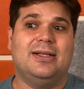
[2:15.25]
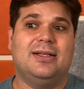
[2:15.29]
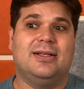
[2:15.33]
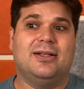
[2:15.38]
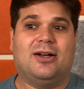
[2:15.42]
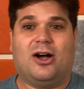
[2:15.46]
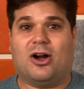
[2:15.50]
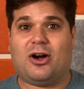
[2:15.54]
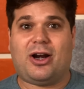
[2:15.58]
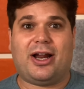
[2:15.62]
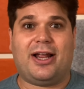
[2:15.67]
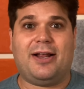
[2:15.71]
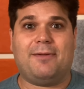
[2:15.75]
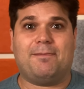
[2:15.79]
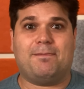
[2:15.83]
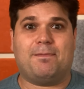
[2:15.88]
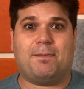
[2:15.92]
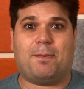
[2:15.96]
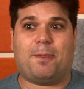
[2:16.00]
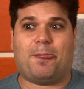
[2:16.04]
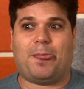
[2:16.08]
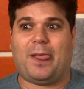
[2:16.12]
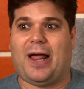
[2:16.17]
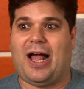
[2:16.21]
all right,
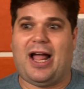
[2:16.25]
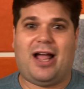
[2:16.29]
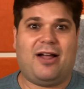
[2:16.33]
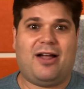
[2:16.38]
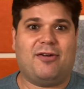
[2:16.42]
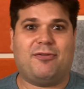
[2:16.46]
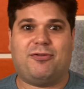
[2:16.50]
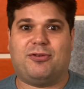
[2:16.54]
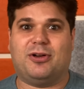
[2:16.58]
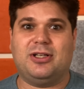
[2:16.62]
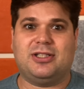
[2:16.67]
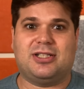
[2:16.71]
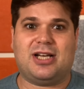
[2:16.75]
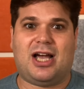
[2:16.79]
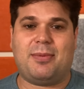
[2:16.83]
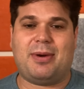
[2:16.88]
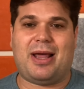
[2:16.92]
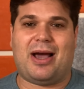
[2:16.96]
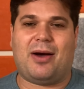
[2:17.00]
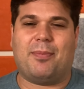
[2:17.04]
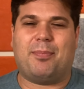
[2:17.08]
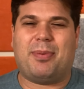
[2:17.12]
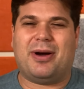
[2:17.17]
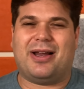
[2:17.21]
I have free time
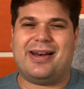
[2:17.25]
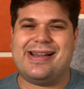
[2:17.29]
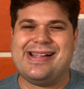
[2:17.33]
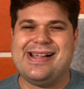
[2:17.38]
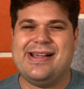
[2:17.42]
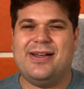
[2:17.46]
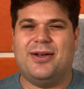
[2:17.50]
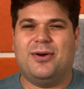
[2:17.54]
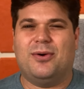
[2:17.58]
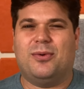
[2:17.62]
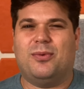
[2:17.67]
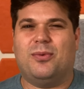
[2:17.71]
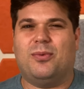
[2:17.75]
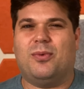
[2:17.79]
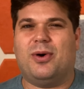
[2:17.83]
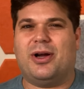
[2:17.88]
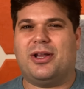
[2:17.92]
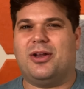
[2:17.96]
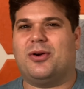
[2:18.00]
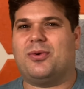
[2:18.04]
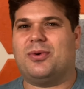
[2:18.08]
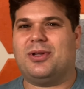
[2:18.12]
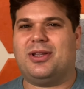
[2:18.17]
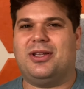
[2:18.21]
now. But
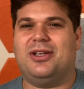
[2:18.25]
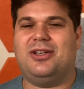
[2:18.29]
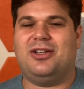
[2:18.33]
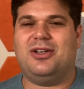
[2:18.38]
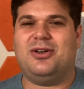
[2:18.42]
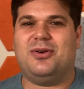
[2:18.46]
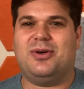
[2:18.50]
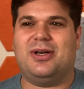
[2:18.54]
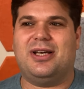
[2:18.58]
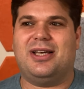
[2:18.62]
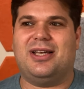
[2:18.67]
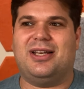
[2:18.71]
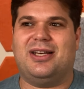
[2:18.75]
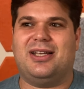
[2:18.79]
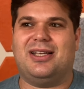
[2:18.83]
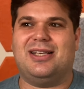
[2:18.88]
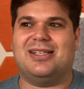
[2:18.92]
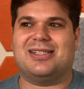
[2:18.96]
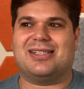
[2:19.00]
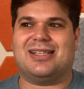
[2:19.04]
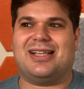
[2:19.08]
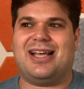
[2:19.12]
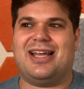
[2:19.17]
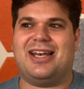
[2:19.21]
what you're really doing
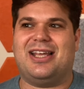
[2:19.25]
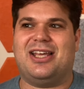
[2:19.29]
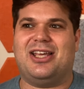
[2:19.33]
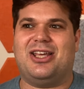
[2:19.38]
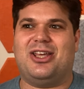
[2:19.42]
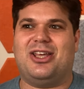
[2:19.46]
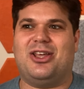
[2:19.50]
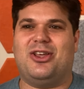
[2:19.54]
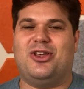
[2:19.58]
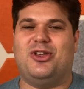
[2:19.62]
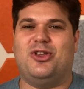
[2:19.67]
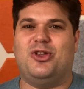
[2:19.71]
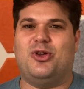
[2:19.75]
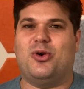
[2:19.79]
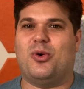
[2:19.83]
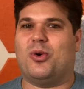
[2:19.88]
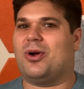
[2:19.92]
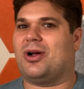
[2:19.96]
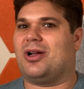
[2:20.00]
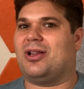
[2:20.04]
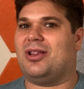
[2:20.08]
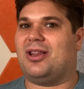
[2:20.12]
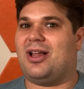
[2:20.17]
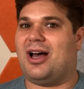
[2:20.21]
is letting
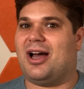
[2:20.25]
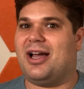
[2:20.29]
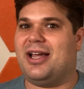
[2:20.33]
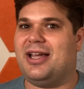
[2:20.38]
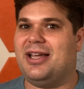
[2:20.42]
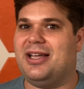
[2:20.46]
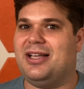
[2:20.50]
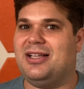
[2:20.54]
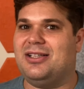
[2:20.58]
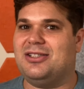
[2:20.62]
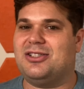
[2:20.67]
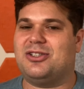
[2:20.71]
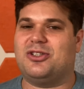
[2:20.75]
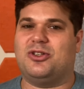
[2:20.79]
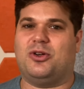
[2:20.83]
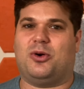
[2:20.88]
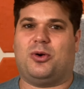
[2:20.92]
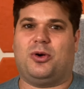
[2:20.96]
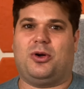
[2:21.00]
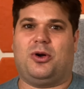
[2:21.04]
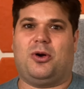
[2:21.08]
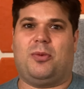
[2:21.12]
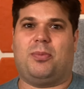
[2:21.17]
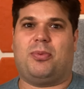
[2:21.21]
your clients
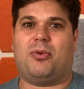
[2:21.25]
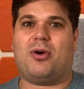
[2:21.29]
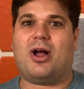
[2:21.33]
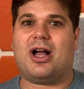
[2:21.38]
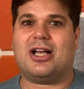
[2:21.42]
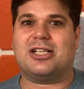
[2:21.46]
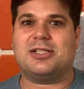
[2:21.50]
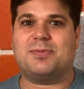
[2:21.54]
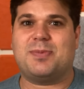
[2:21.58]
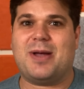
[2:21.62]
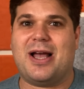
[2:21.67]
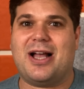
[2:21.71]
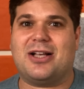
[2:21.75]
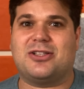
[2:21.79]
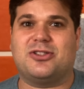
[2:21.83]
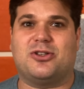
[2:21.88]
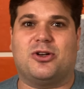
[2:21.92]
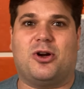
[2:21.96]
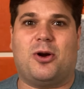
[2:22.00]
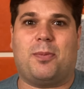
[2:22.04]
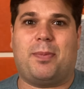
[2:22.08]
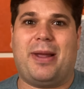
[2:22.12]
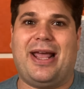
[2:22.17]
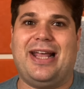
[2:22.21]
or your prospects or
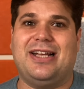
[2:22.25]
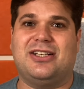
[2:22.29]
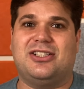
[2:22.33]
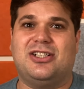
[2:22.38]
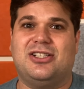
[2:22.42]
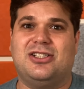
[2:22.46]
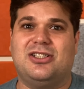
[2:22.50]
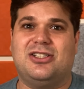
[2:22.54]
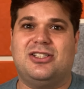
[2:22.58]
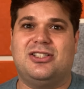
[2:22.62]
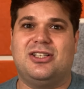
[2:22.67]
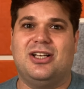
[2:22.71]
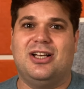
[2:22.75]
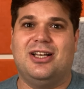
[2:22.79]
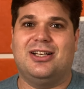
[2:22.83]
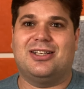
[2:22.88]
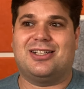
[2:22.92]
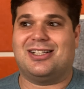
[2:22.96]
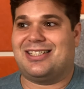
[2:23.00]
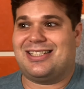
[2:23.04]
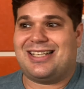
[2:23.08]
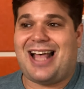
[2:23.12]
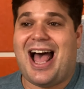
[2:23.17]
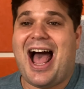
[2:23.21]
your patients
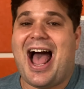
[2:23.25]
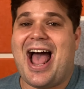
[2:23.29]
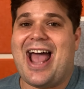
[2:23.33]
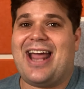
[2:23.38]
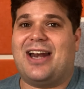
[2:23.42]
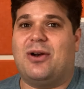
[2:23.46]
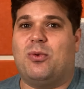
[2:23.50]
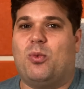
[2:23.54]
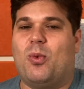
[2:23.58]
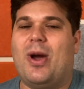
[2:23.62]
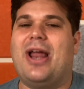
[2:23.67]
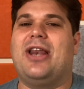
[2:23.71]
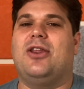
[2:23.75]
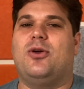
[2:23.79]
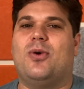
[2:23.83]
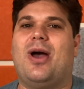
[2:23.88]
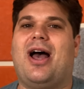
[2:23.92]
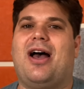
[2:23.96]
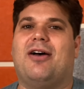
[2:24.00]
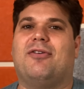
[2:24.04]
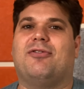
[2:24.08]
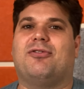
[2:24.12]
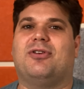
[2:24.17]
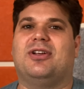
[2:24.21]
decide when you
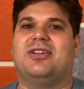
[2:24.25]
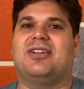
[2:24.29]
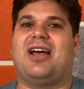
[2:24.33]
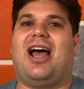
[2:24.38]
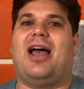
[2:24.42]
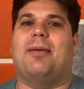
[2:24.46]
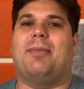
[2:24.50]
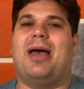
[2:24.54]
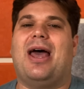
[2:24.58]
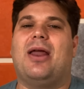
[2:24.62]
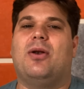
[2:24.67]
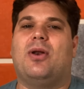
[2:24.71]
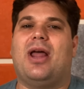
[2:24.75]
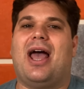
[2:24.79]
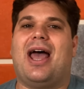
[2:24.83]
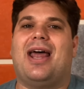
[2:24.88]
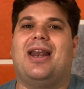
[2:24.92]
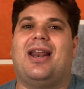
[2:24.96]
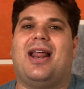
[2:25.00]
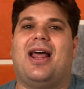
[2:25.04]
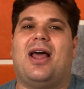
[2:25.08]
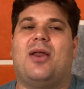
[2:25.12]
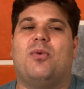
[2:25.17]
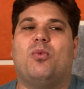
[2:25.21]
have free time.
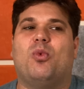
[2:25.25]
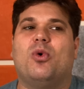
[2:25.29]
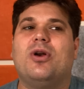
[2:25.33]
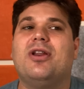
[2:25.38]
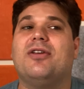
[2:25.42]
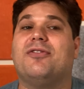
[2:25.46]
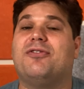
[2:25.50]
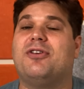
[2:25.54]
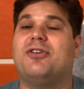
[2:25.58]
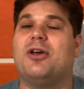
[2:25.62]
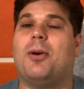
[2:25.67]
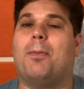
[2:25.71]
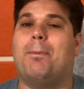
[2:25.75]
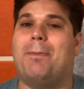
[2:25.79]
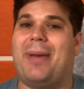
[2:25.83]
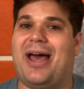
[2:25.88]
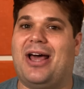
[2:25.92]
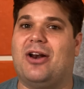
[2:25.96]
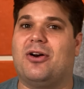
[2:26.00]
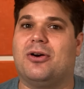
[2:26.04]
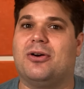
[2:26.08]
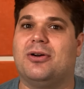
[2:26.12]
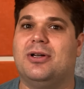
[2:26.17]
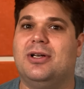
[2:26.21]
And wouldn't it feel
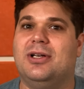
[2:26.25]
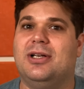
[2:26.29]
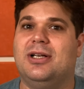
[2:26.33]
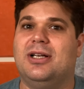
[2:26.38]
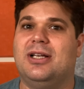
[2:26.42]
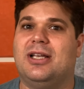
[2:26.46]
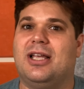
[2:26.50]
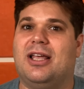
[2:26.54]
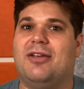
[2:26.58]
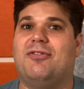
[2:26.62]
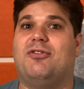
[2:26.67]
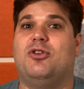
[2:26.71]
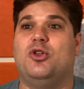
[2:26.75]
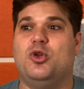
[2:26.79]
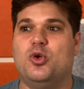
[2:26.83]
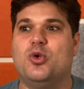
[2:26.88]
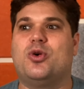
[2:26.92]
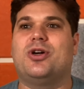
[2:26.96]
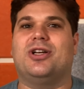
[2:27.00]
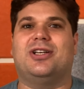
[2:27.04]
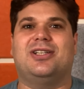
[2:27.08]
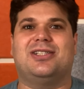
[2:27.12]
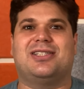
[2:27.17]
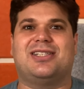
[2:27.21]
better if you
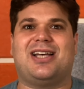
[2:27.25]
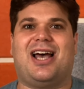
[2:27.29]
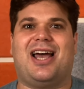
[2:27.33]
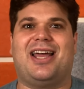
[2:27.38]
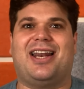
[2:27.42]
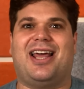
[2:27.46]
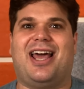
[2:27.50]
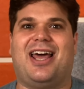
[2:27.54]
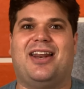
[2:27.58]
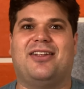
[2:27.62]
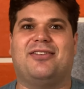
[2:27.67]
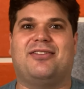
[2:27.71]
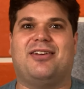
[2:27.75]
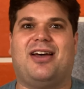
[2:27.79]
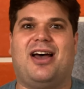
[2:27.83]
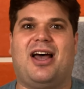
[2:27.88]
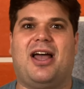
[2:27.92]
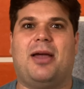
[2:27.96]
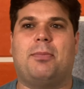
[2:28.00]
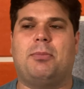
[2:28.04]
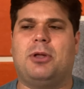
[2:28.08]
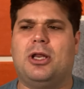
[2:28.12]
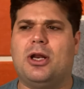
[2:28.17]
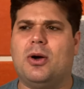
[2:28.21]
could decide ahead of
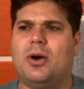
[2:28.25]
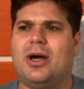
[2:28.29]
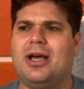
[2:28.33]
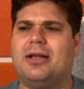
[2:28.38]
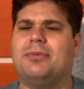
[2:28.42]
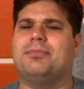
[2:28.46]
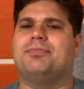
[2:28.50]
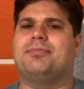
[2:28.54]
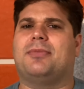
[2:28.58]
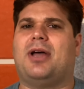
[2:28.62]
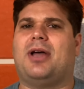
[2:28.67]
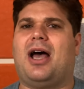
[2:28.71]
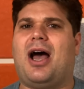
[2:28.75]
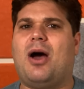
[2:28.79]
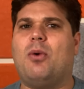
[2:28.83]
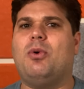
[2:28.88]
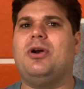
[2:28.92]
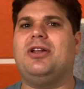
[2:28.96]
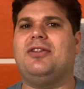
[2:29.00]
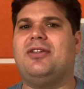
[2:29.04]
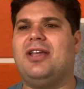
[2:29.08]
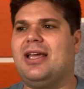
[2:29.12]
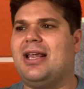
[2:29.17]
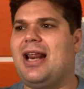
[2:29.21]
time, you know what, I want
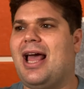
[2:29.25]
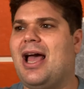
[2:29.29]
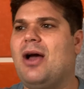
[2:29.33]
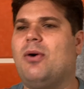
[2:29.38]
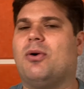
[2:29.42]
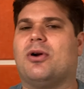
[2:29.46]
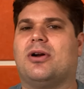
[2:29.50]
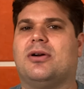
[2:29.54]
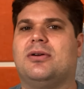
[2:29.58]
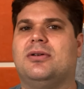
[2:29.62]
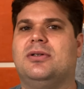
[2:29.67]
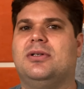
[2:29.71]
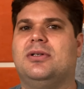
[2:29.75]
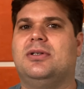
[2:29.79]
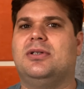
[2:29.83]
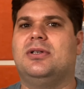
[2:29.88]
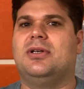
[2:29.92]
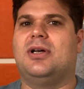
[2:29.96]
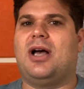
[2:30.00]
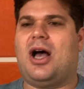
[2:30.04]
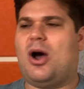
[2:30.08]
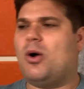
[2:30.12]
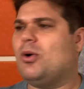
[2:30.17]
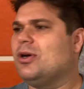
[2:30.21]
to take an hour.
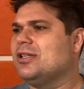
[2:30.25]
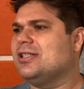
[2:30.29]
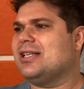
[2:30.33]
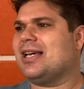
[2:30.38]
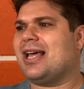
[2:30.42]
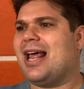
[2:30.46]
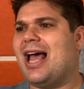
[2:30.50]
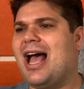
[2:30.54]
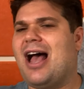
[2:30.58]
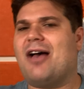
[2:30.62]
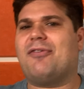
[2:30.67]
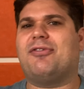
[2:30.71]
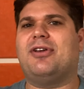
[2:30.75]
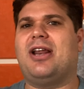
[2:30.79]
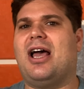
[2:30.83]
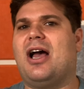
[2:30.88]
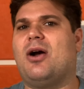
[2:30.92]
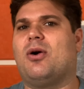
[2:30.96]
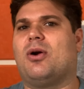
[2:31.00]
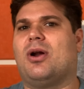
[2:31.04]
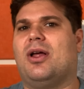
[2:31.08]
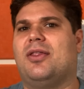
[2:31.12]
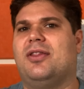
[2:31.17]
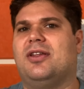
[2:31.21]
I want to take a half an
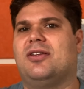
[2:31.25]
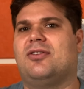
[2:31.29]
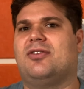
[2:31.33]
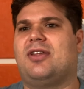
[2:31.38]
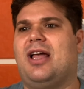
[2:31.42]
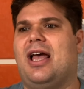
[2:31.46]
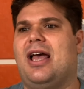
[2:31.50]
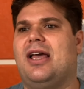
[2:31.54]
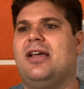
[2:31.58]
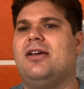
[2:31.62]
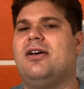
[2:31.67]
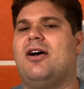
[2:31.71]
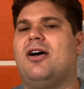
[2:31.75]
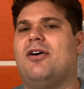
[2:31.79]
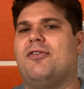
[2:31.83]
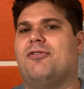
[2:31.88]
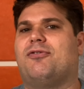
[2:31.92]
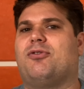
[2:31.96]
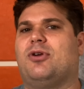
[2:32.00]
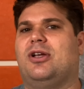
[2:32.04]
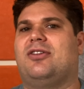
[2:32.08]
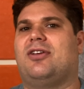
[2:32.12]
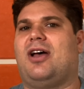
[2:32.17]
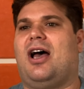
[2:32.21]
hour on this day of
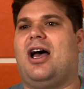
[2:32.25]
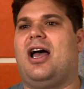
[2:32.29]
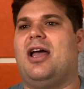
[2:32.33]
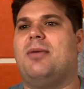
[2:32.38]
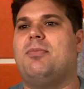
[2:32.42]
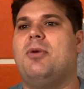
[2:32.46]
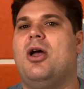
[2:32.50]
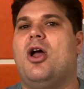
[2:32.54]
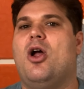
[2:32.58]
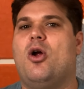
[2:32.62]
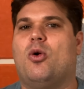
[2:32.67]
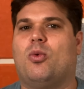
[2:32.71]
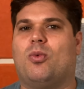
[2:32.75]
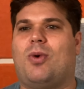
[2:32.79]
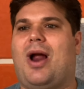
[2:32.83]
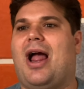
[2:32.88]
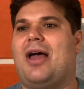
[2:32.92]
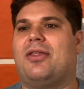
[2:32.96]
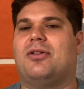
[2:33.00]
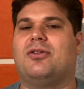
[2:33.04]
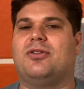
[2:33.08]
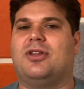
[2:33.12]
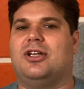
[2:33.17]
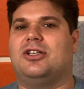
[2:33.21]
free time
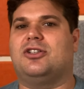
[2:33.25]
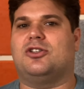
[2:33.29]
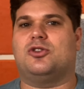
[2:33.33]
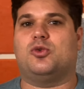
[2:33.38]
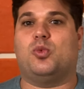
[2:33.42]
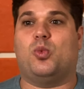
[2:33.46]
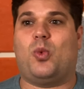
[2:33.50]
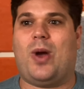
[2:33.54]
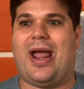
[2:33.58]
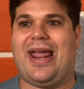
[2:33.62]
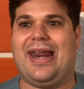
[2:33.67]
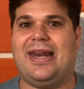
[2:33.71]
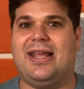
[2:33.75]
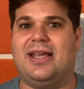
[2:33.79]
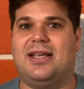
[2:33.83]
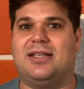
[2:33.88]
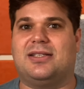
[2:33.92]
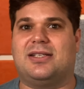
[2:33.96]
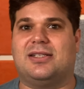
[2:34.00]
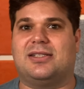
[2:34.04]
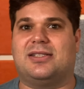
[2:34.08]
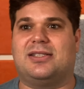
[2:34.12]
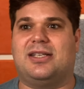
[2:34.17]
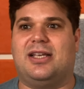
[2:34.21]
rather than just waiting
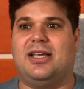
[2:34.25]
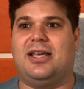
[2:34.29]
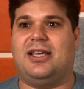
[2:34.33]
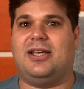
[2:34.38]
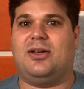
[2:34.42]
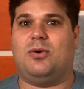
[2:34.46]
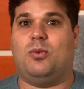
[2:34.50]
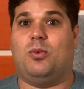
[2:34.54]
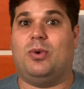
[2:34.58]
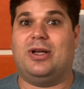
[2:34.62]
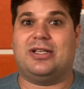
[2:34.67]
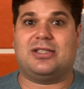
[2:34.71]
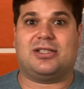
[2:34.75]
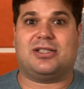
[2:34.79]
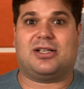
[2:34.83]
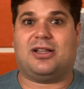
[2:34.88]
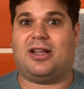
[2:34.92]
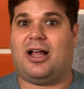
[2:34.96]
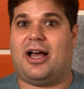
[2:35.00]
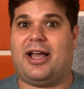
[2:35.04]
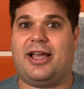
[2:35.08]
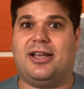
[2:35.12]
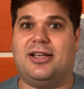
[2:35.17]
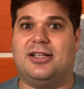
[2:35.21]
to see which
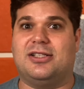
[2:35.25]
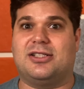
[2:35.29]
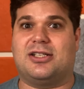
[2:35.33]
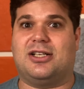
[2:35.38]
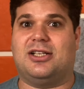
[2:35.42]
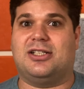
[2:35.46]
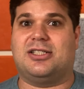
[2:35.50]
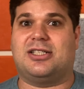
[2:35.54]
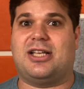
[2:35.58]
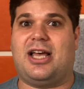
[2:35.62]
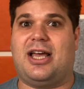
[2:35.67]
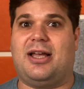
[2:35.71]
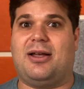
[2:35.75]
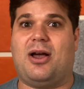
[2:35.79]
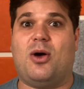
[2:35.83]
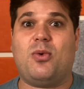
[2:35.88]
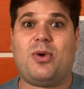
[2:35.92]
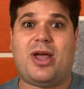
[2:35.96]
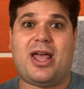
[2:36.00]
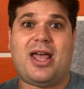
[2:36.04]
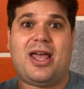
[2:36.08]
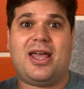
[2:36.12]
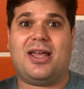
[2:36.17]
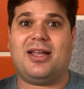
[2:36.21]
client is going to say,
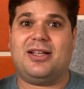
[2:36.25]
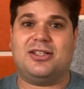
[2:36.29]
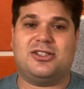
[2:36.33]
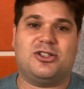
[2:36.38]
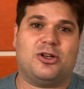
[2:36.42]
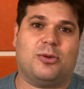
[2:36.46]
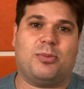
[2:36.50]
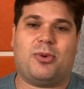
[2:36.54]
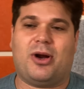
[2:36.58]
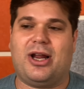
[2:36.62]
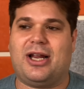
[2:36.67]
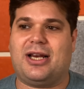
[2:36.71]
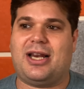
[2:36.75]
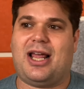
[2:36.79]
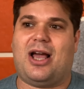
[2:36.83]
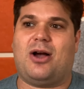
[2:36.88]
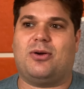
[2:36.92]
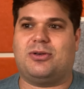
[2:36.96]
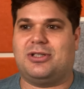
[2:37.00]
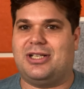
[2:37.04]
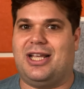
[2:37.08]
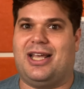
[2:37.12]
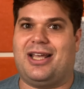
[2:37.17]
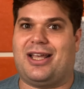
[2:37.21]
okay, it's your break
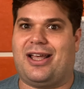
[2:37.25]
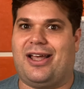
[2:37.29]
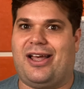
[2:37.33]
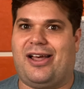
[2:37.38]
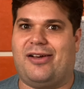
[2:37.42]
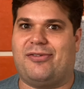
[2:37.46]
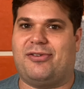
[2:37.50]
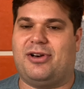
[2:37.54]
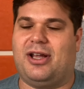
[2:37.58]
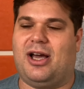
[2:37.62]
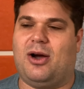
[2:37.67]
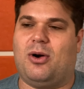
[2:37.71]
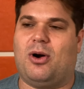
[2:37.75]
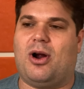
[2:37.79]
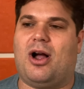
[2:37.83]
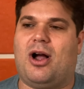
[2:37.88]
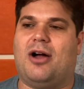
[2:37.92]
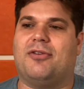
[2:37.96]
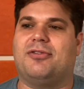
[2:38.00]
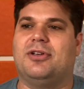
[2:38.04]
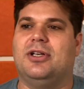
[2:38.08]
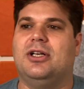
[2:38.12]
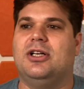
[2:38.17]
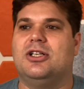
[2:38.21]
now, take a half an hour
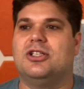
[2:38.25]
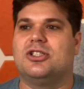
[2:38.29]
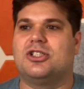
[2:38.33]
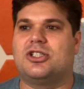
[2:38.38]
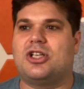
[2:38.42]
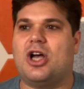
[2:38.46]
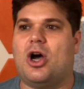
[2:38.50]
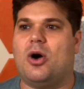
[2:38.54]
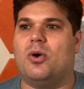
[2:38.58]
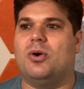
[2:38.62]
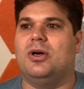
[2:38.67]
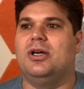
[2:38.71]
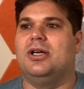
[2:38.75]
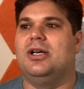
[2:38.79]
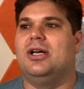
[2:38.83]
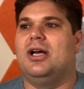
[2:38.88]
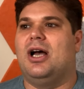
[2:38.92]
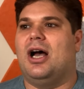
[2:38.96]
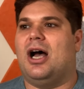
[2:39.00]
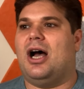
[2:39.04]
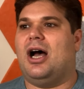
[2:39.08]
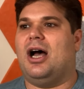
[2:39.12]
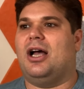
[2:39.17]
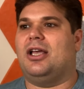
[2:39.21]
off. So,
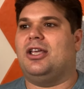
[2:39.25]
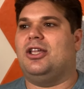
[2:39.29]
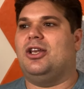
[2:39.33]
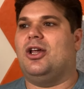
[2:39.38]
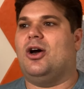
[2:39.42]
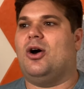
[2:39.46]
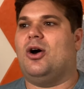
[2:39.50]
I do